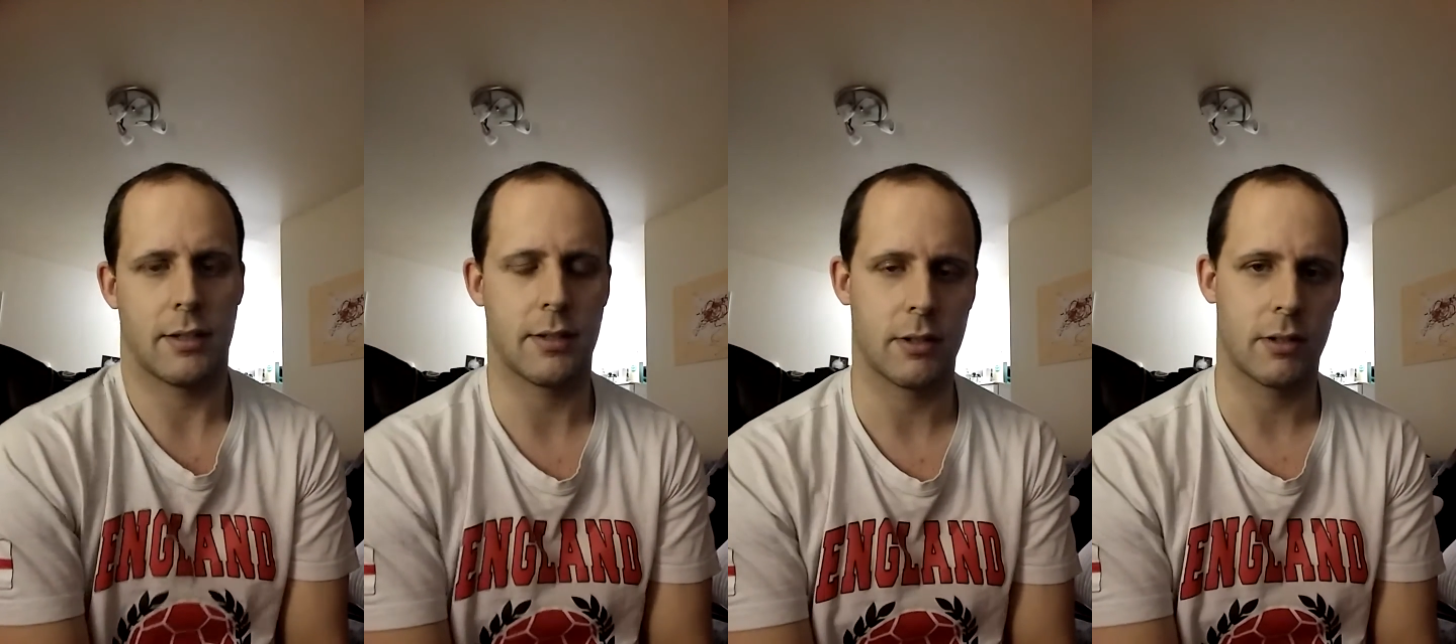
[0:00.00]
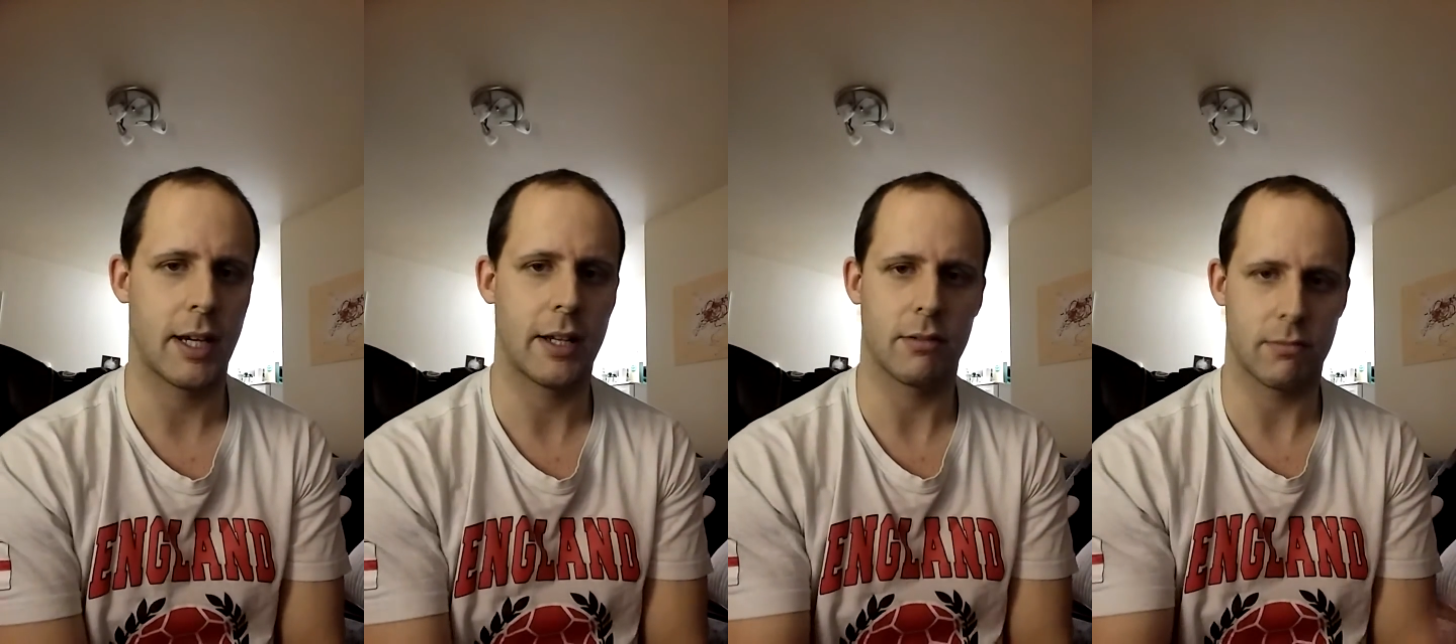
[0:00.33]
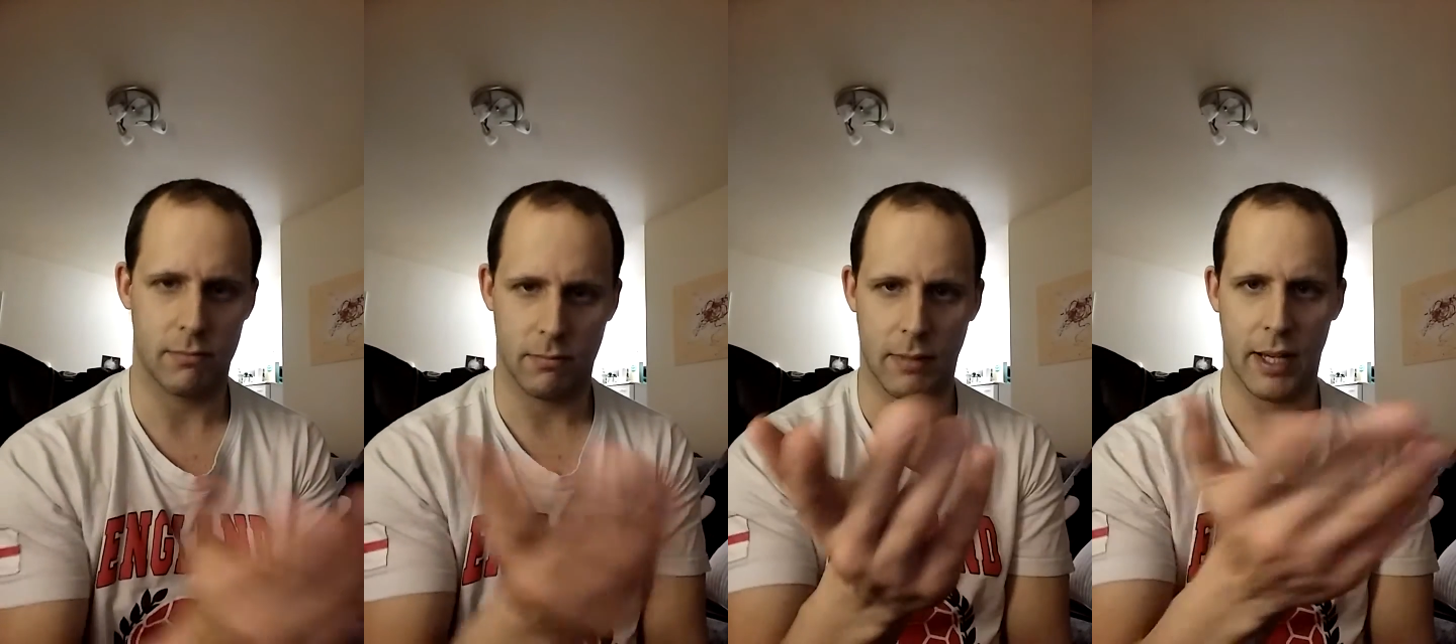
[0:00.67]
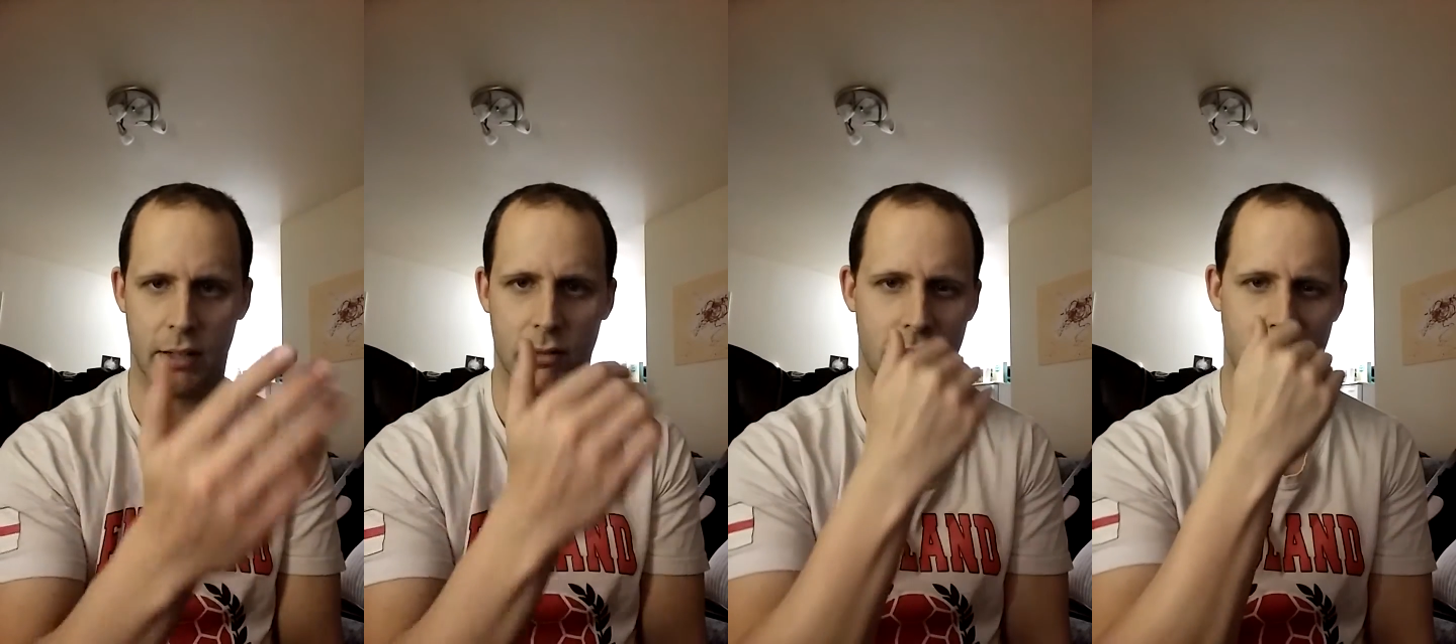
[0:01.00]
so I
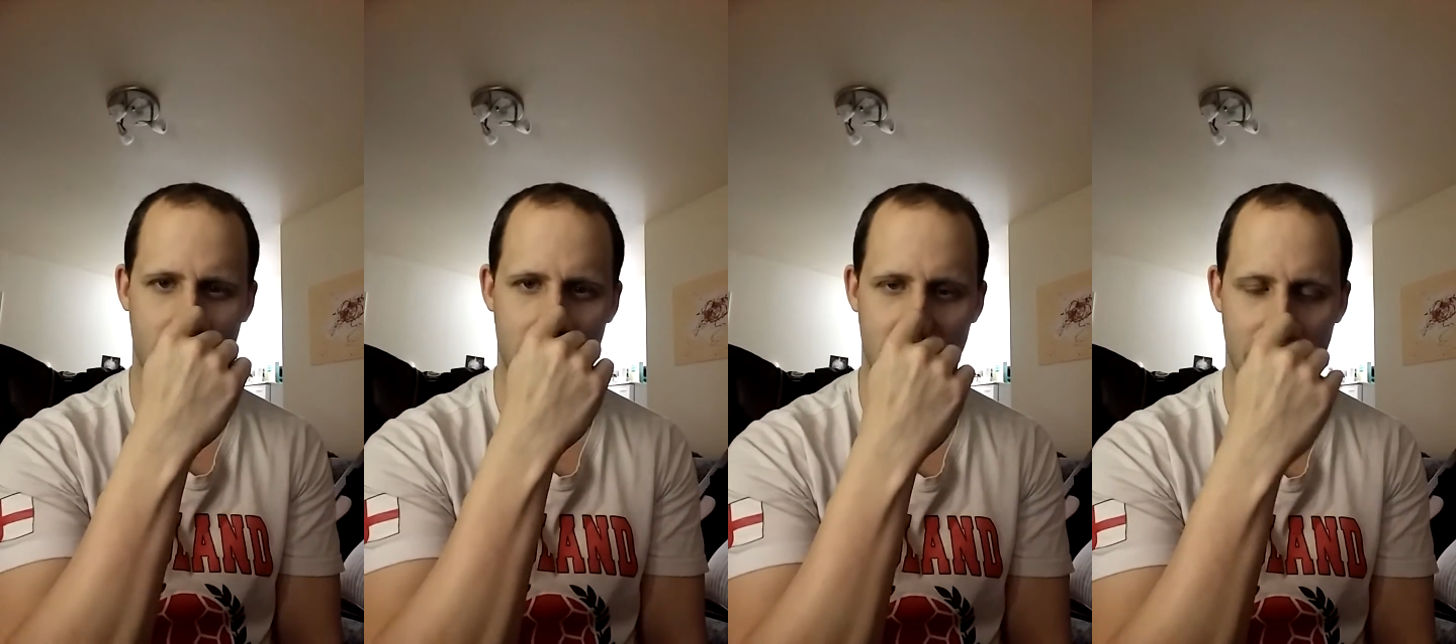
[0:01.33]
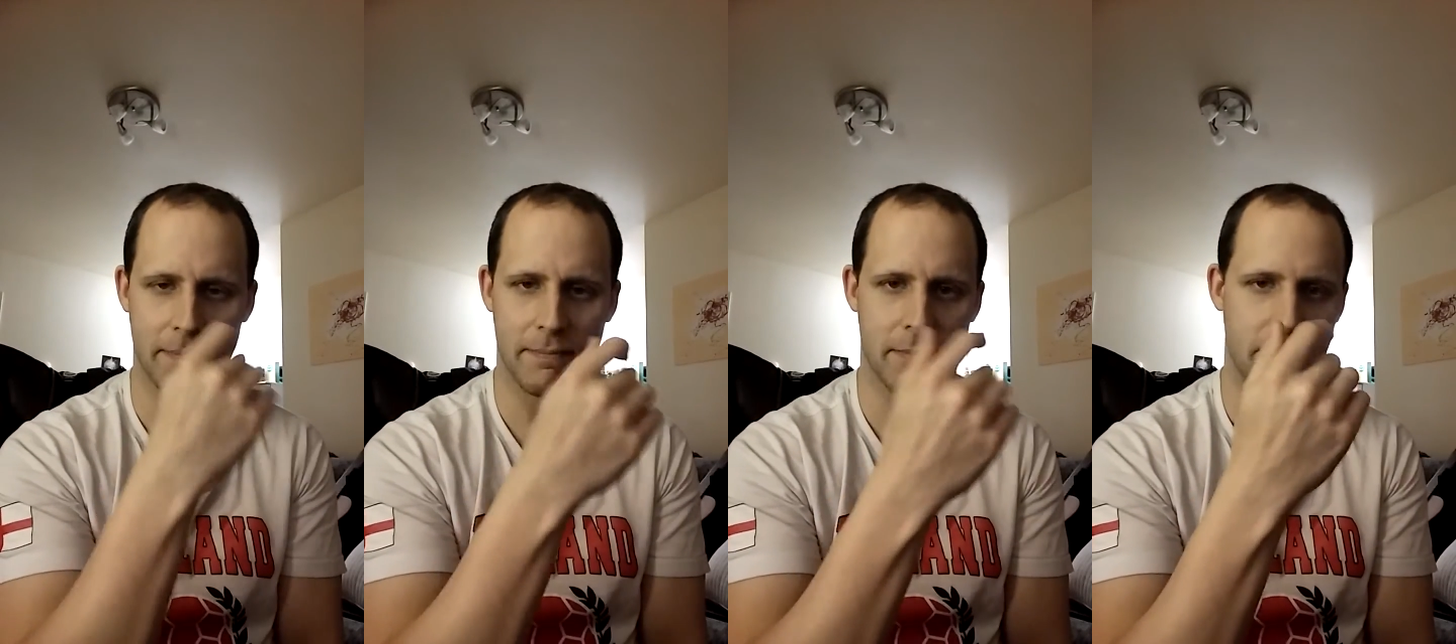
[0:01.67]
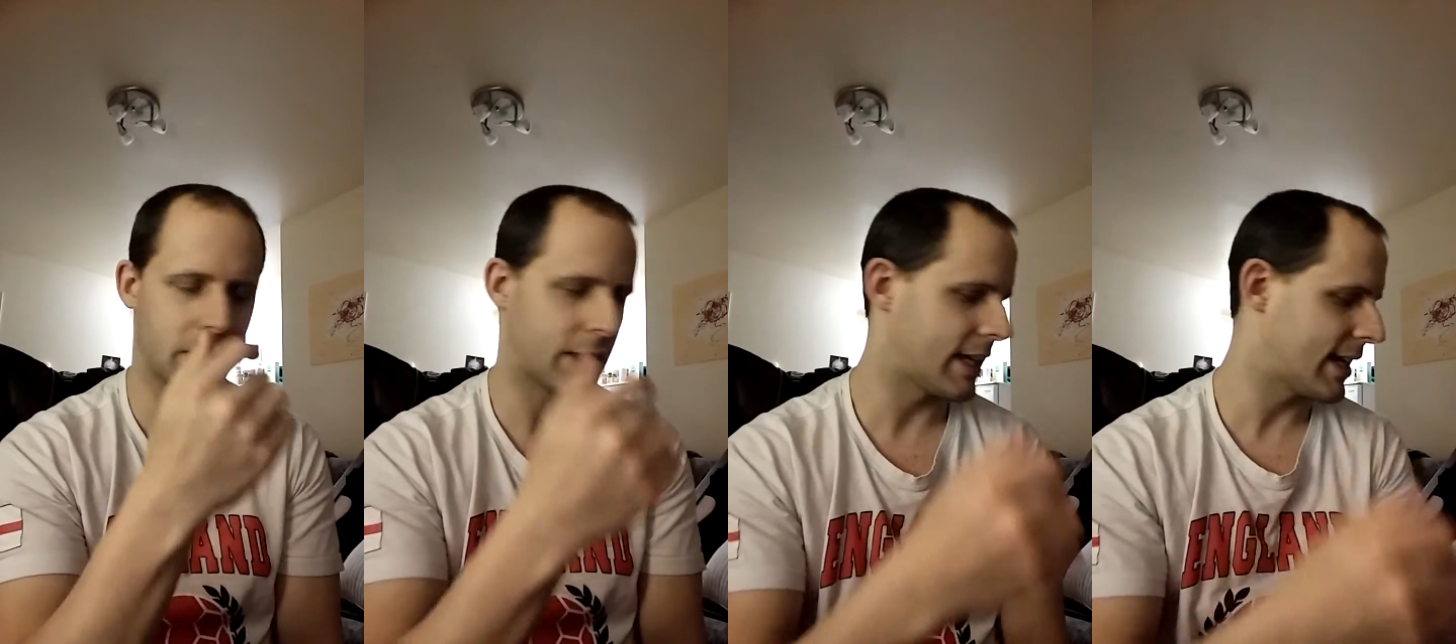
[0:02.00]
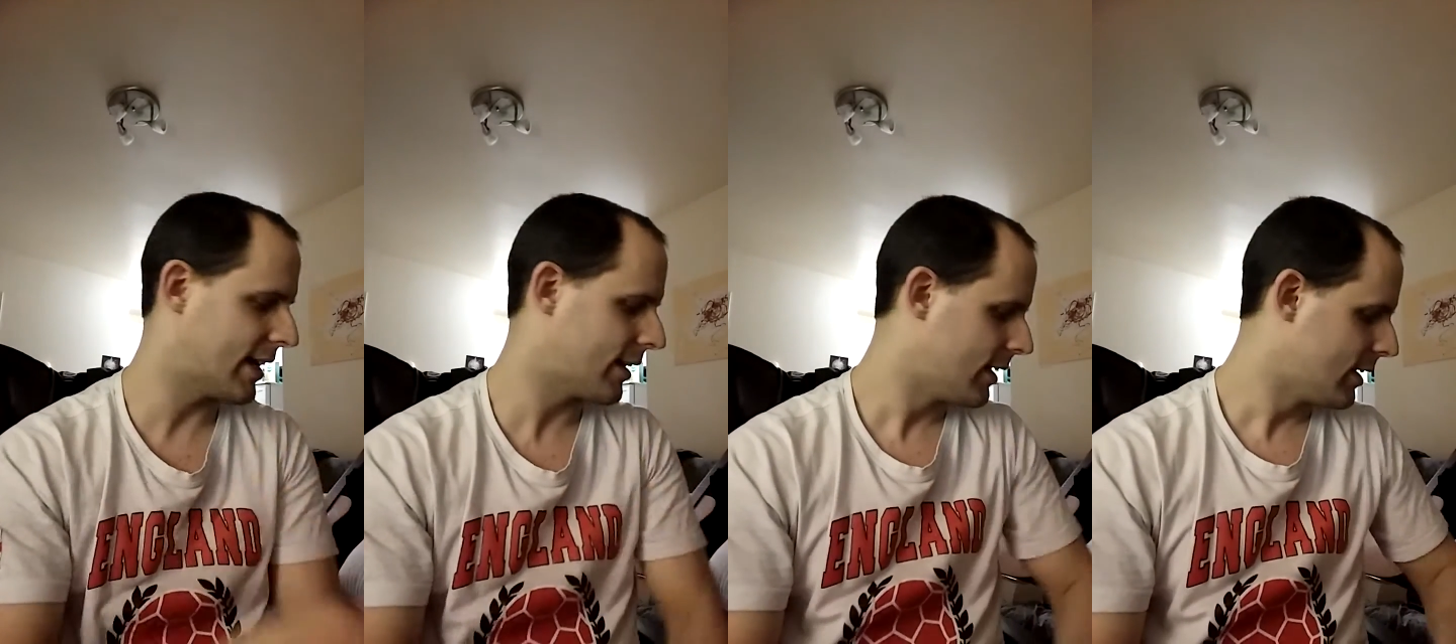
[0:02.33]
don't know about
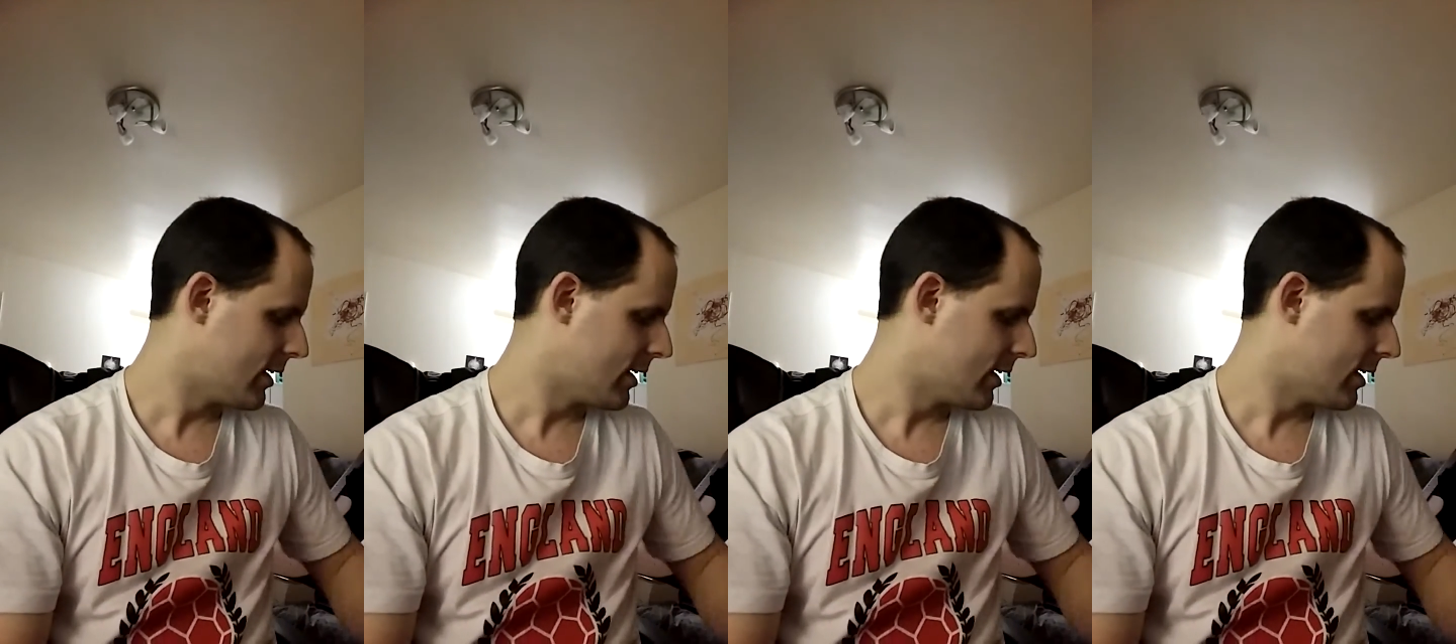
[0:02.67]
that.